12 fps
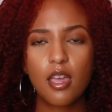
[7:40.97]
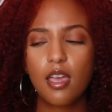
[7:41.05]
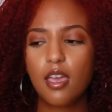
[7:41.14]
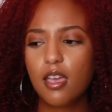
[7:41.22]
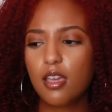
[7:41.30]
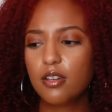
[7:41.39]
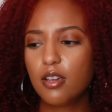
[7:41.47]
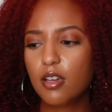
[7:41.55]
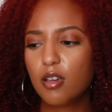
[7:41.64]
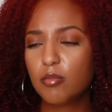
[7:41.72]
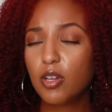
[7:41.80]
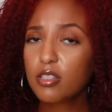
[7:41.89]
And
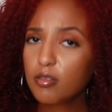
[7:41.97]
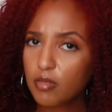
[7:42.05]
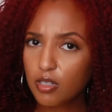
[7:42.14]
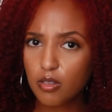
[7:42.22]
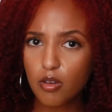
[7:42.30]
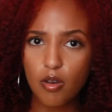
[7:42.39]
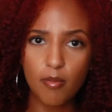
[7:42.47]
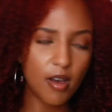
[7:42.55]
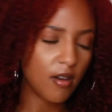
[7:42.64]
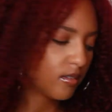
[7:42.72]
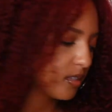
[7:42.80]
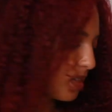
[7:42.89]
awesome thing though
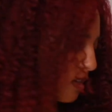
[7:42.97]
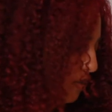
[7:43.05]
about